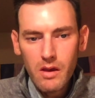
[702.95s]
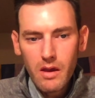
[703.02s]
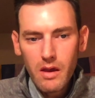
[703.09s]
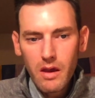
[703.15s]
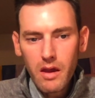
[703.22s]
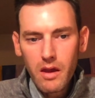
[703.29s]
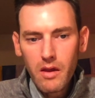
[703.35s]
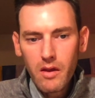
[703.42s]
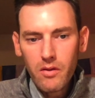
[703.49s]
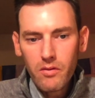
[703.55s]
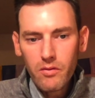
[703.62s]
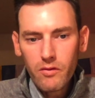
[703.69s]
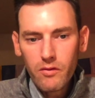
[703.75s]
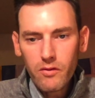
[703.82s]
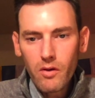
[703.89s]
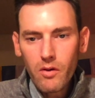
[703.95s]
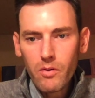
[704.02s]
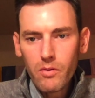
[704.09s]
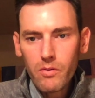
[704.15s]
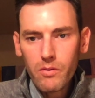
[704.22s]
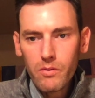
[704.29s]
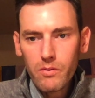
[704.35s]
And
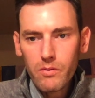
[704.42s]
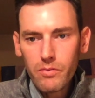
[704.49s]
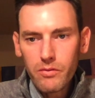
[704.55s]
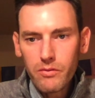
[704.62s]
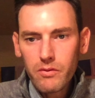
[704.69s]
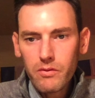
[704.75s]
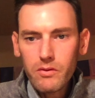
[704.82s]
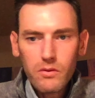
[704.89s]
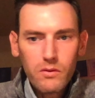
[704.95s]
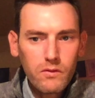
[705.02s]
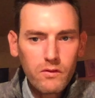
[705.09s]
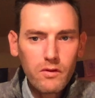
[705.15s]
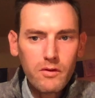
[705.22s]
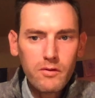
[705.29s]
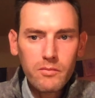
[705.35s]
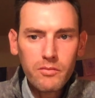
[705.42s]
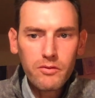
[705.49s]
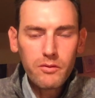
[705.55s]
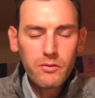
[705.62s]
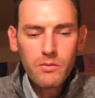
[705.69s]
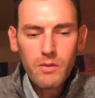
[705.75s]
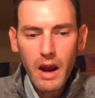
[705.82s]
so through YouTube,
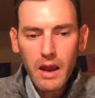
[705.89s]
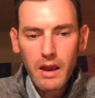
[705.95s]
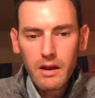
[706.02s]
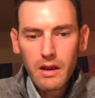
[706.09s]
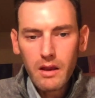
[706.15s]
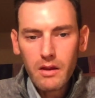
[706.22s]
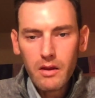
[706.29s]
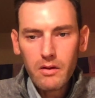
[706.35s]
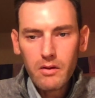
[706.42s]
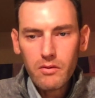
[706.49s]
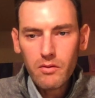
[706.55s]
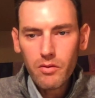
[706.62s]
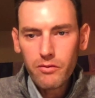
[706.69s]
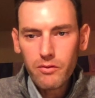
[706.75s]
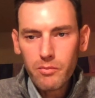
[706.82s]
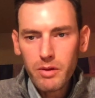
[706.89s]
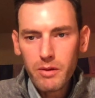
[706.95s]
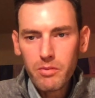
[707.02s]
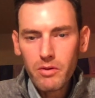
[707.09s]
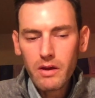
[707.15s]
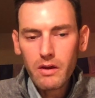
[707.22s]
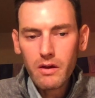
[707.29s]
through writing, through
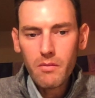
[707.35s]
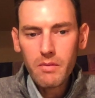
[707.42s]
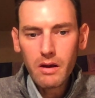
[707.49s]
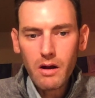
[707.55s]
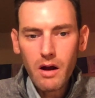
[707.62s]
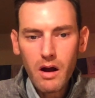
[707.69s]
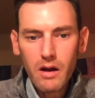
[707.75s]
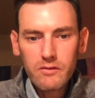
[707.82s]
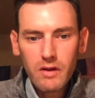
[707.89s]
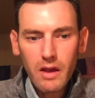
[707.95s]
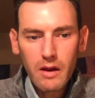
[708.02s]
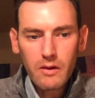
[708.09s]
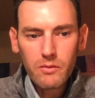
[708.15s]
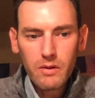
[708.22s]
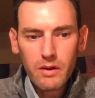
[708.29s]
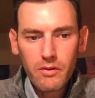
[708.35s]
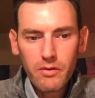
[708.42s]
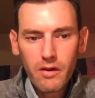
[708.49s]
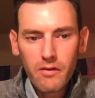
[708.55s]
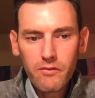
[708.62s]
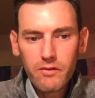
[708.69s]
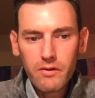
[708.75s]
people I come in contact
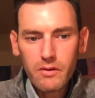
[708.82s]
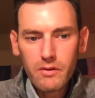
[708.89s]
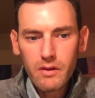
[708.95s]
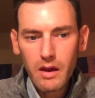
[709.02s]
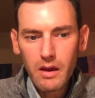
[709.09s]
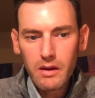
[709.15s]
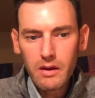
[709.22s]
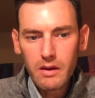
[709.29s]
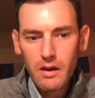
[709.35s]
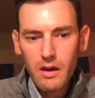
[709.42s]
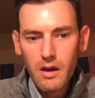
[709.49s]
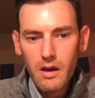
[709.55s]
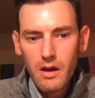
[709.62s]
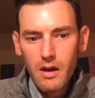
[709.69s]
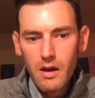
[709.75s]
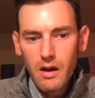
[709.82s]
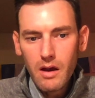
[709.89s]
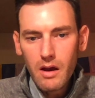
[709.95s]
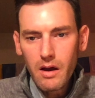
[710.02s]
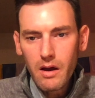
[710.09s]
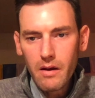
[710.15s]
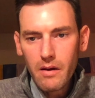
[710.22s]
with, I feel like
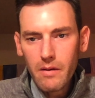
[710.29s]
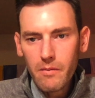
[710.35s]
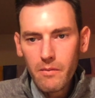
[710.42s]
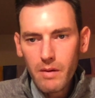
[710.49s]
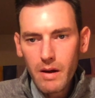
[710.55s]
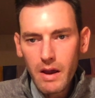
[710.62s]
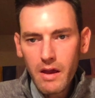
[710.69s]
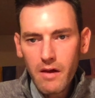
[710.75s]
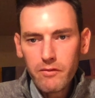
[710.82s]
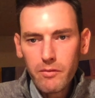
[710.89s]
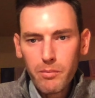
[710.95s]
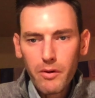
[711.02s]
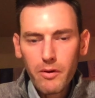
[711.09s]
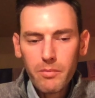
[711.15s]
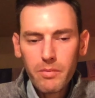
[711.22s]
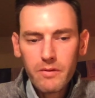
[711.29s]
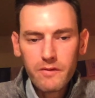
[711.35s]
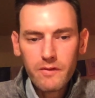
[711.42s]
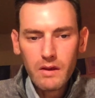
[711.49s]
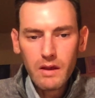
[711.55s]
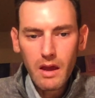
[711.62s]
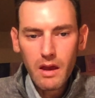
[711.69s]
I have a purpose
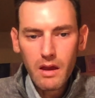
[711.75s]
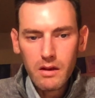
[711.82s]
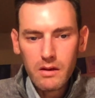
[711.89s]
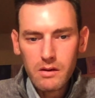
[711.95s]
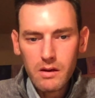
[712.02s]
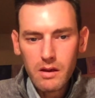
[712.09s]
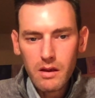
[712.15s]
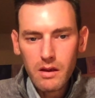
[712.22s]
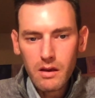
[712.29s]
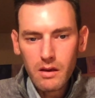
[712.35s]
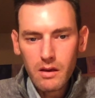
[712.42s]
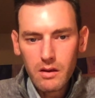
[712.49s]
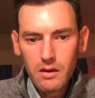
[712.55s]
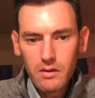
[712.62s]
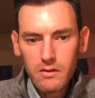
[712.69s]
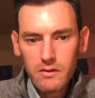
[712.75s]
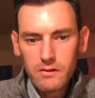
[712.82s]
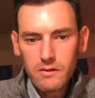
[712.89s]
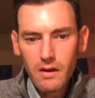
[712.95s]
again, and